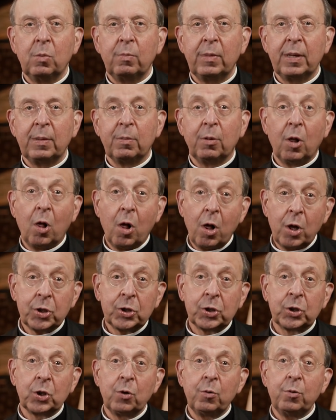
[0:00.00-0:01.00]
We will
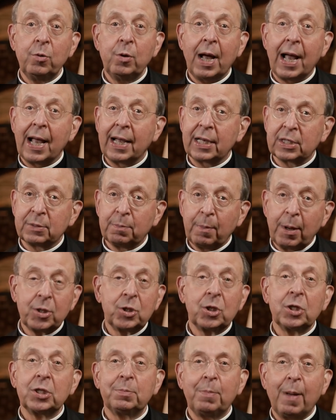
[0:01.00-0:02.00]
also, as much
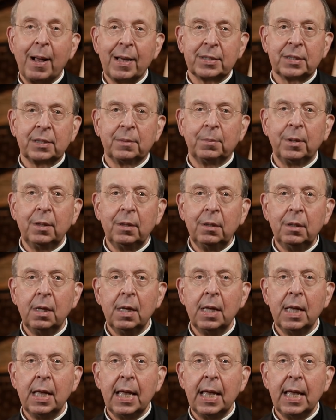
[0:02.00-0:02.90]
as possible,